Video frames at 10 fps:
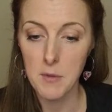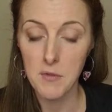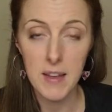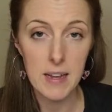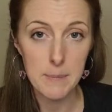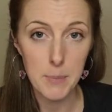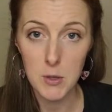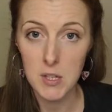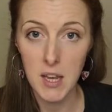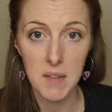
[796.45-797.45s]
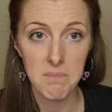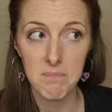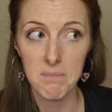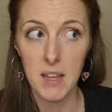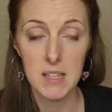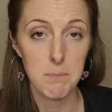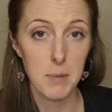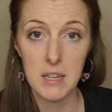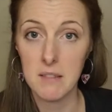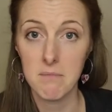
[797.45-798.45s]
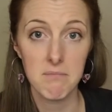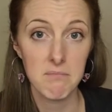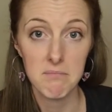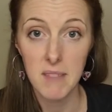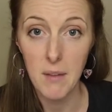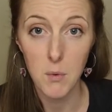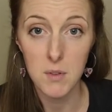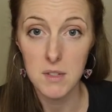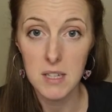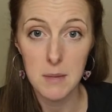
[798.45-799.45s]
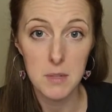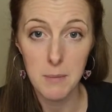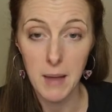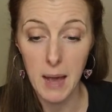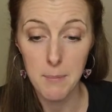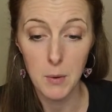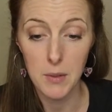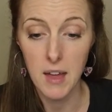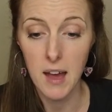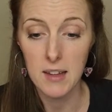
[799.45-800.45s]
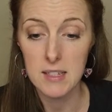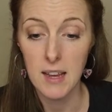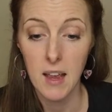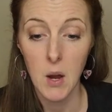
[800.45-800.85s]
Vegan butter everyone seems to be happy with that.